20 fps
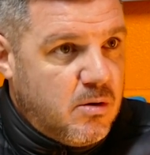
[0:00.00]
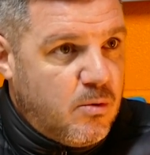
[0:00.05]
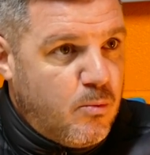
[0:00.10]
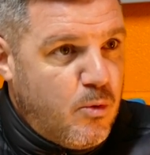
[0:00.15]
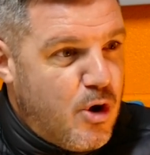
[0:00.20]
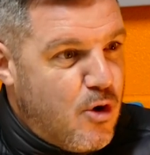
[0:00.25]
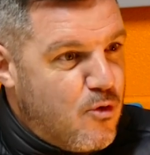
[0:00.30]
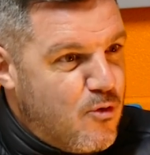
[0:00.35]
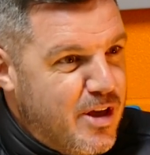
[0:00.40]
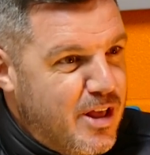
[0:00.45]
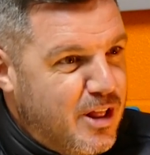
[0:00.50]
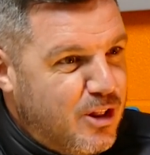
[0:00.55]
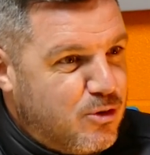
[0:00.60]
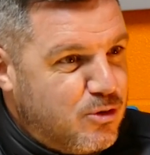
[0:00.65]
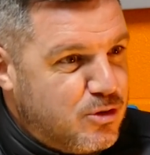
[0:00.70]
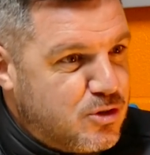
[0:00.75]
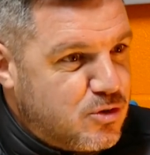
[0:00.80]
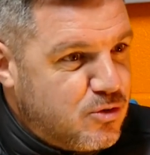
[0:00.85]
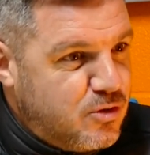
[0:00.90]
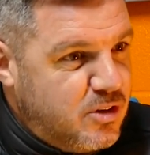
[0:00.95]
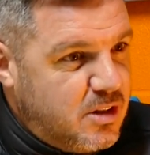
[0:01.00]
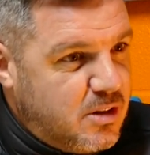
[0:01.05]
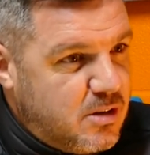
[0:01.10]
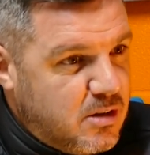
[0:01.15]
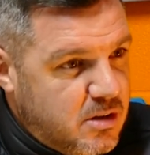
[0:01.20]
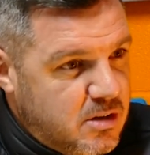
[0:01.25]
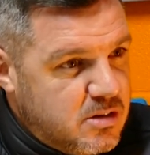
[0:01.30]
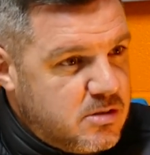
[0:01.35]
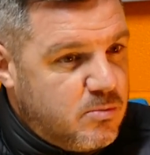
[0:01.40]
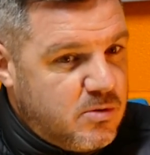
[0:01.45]
we're a real good side.
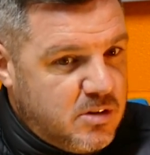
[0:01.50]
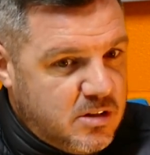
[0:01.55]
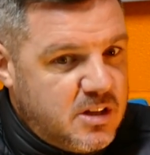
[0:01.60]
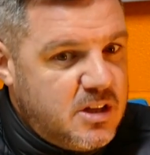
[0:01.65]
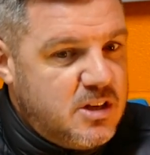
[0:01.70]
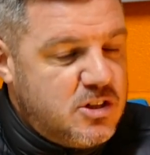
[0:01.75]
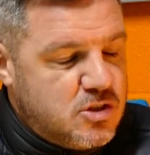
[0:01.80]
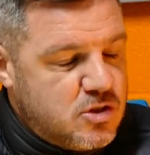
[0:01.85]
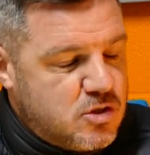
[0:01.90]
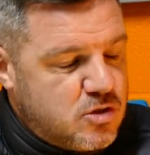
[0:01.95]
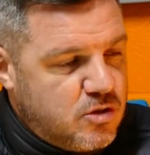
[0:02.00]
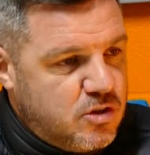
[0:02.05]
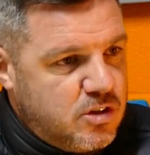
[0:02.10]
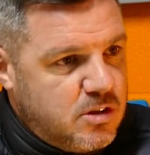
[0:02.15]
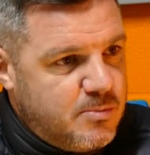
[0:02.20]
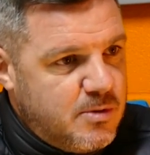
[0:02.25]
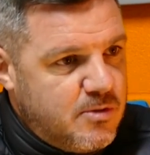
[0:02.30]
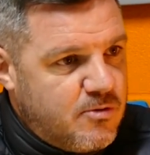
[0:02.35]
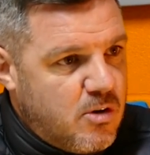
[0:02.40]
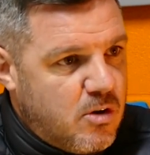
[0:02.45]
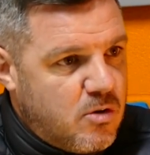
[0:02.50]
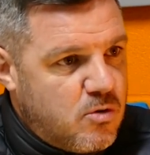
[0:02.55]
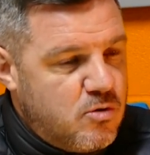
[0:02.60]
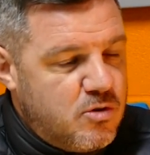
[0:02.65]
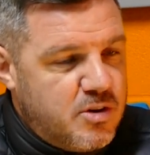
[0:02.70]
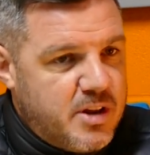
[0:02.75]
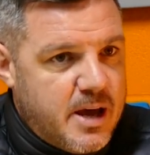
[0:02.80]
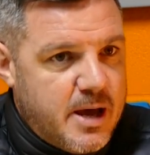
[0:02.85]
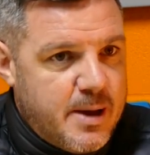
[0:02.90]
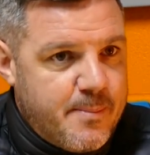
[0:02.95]
We're a decent side, and we've got
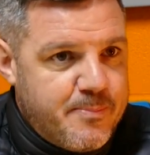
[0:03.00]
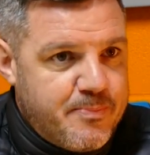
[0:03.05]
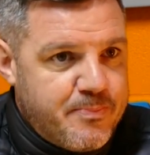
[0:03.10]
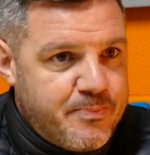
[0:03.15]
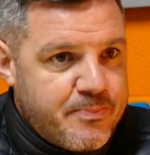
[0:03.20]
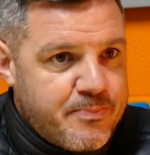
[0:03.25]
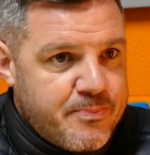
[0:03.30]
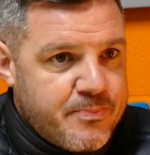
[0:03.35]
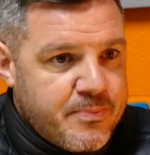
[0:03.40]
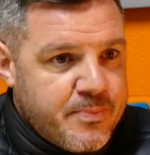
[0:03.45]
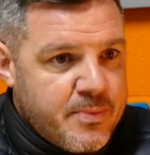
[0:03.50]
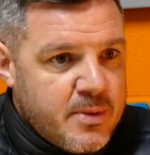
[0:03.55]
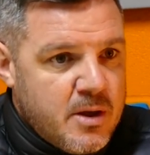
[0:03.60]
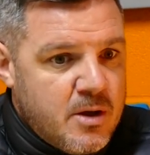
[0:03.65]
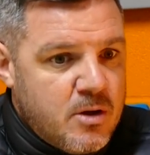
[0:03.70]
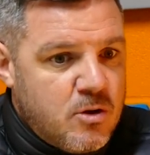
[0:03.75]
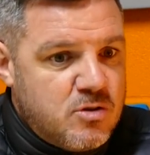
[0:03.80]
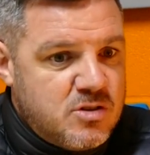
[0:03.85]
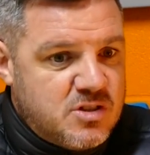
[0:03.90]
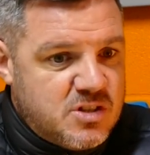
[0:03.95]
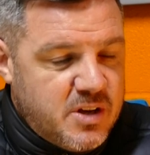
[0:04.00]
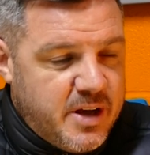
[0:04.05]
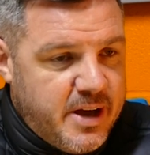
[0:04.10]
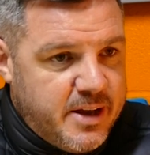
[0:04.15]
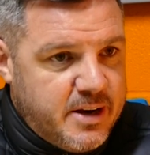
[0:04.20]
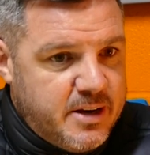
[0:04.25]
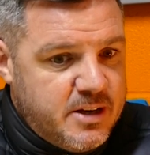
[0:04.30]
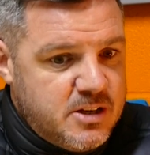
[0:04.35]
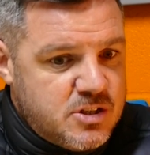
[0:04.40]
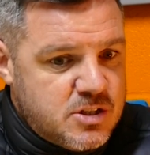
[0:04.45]
good
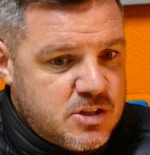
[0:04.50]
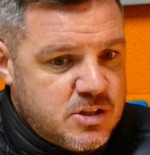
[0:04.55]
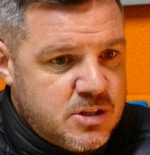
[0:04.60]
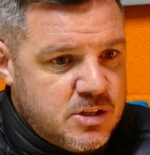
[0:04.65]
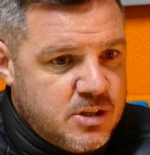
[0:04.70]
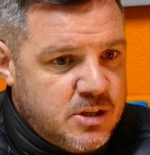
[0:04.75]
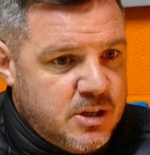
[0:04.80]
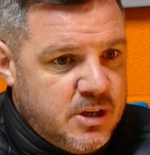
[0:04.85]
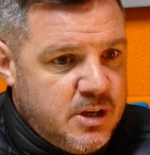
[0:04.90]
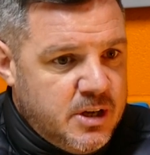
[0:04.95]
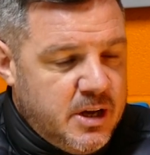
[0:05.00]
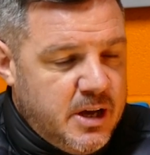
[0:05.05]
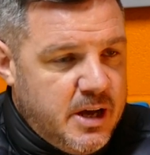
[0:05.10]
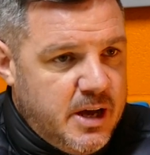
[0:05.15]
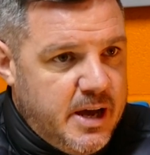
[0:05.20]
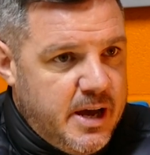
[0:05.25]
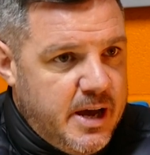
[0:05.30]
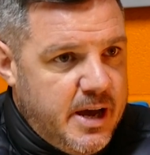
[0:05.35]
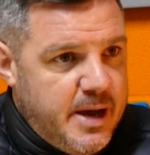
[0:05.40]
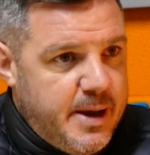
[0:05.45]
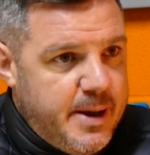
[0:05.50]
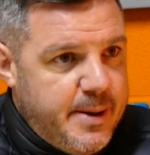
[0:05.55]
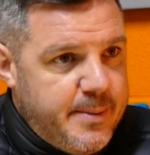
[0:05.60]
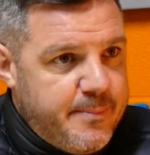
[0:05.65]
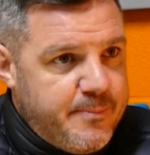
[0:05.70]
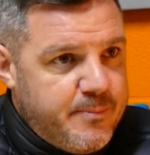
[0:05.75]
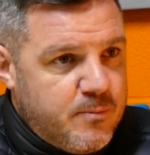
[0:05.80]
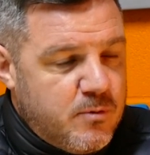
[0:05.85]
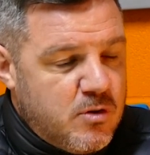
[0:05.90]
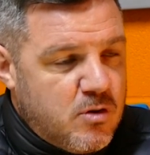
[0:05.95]
togetherness.
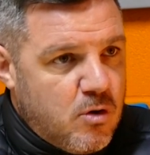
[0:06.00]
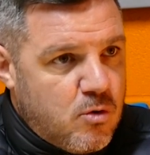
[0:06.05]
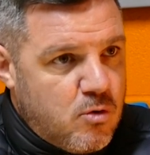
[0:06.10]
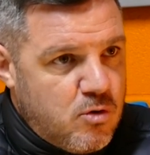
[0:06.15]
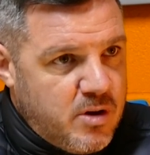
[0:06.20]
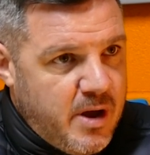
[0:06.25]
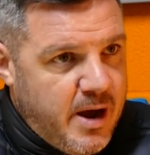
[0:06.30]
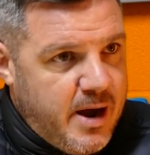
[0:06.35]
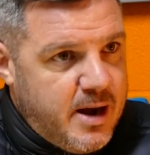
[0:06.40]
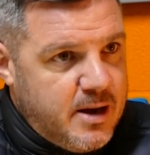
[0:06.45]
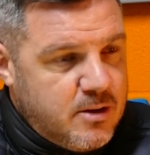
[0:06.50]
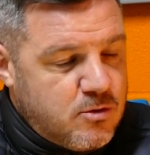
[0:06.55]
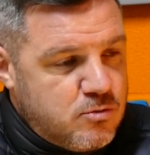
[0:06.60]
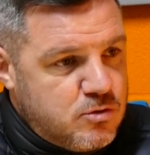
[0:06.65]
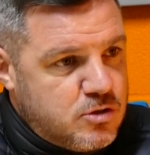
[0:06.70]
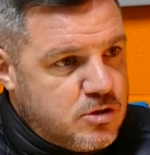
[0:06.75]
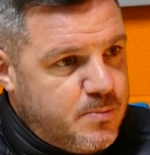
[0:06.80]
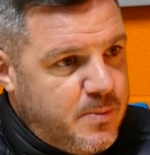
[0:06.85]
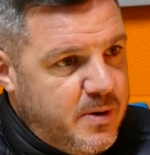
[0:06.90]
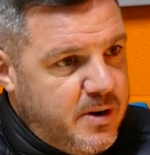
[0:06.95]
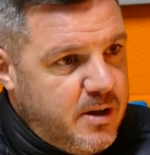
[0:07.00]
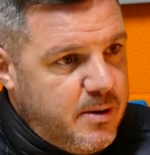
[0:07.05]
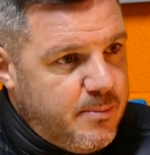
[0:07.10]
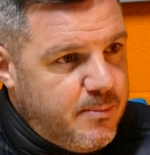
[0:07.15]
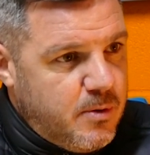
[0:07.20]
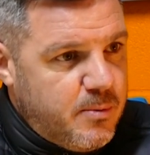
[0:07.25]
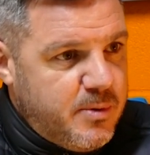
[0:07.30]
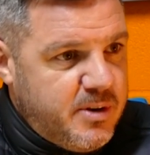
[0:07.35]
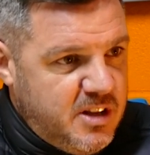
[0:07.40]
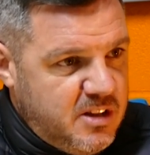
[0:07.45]
We've got good heart, good spirit,
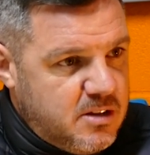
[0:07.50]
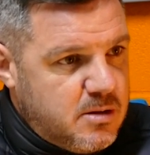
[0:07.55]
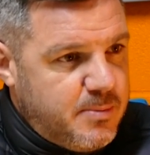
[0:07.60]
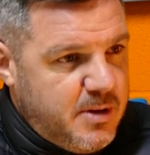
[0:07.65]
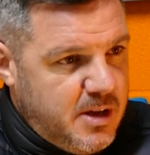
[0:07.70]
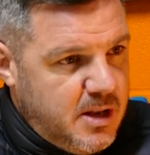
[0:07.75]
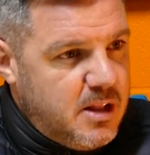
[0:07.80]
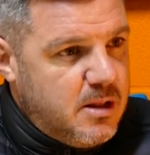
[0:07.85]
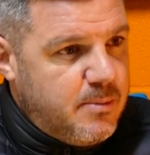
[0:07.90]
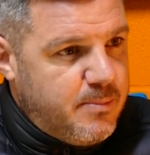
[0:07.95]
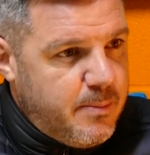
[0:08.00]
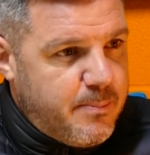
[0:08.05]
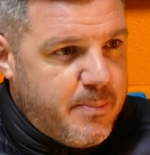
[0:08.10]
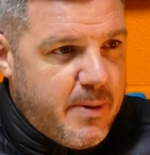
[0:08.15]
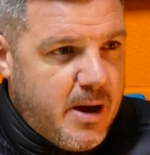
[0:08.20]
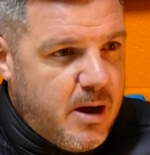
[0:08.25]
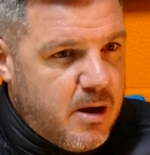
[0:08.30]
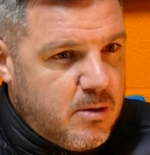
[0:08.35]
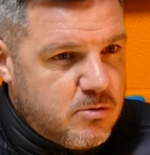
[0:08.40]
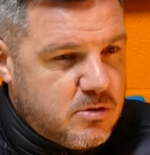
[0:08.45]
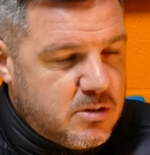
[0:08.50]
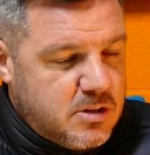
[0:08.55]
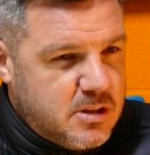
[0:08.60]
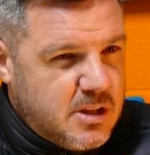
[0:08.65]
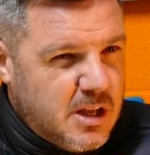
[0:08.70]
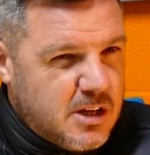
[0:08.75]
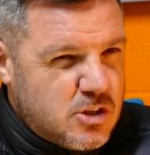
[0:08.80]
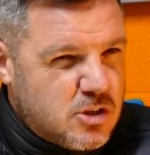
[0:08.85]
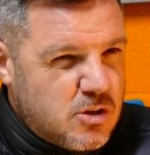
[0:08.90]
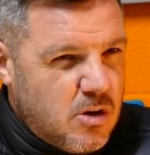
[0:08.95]
but we need to be a little bit better.
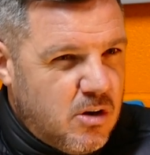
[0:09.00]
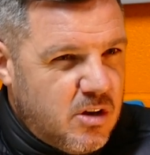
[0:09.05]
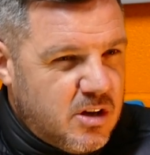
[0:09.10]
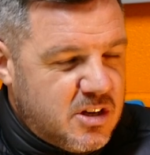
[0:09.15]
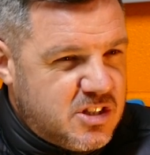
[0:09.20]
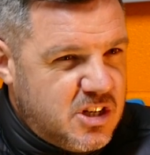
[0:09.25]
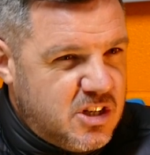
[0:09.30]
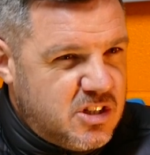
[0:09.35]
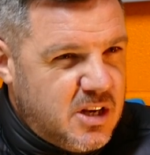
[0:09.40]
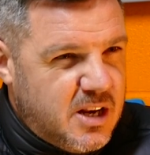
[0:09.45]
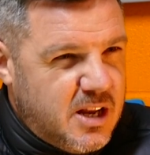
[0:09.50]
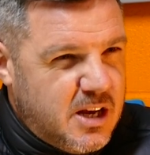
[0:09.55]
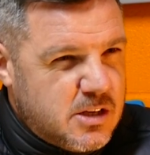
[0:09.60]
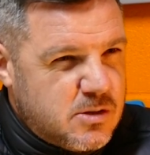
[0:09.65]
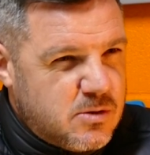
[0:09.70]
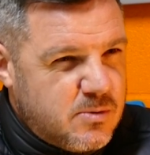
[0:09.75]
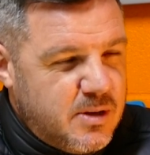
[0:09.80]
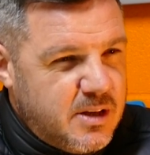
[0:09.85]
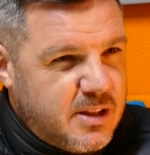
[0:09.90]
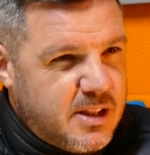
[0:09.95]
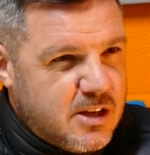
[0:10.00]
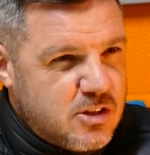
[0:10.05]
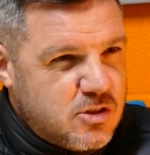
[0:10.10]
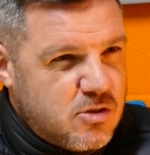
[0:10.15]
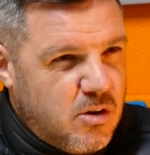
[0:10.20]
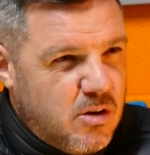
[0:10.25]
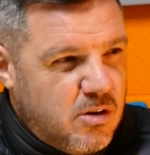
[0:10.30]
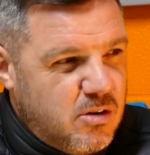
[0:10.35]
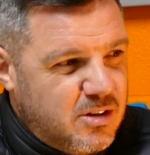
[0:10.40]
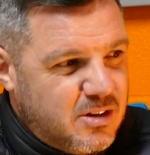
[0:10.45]
That's sort of, like I said to you last week, that's
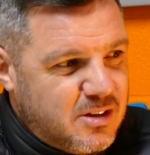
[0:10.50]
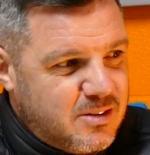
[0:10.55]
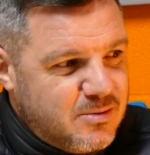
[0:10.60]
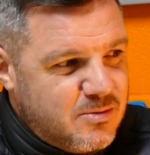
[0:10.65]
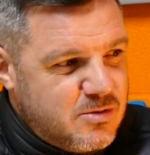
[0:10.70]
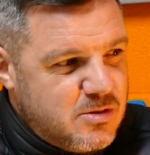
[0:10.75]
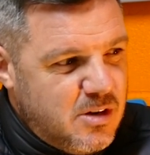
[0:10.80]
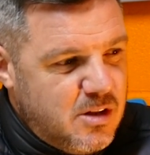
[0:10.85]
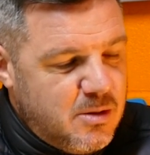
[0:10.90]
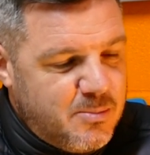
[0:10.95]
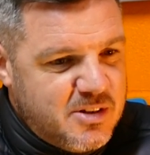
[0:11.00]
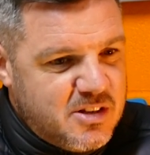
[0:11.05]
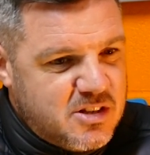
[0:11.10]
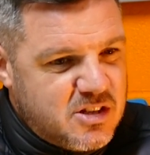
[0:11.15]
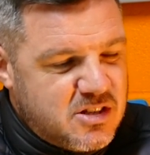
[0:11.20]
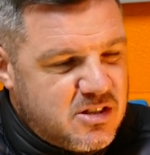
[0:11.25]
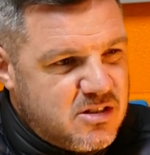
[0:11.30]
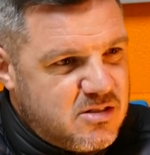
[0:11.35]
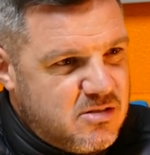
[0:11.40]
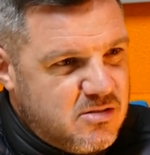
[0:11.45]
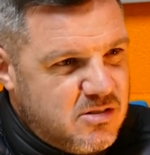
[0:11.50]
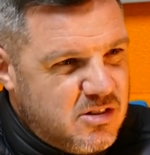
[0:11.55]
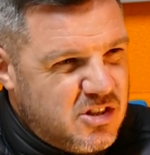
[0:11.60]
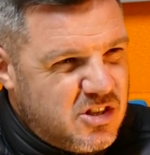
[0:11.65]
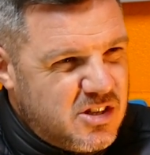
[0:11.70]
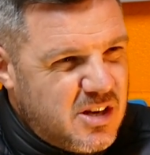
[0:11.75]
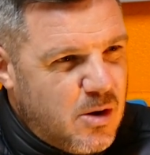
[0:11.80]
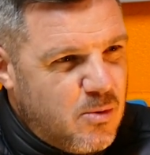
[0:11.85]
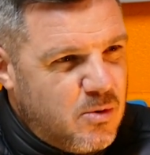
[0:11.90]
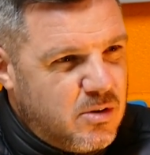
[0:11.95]
sort of like a little bit
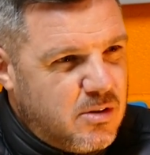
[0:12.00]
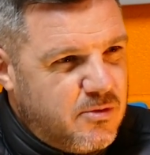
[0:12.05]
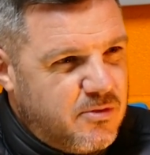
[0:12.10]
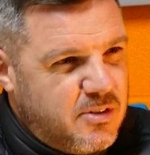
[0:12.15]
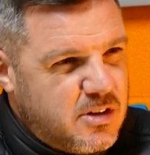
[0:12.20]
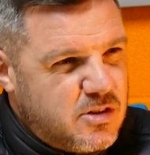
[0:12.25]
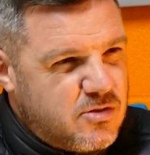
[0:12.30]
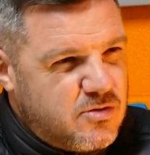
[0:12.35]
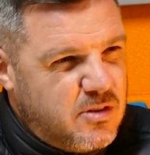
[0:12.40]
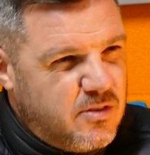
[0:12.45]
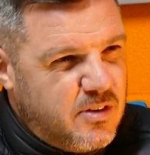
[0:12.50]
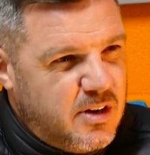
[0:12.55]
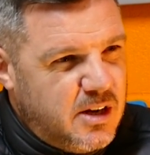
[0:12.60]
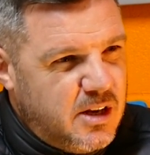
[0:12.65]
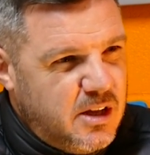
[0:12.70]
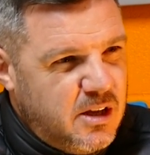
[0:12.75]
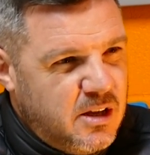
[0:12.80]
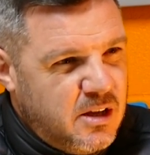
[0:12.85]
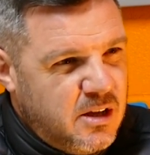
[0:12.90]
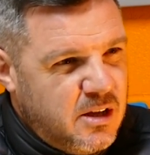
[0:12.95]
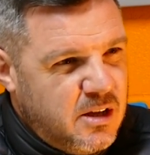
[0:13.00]
soured the victory, really,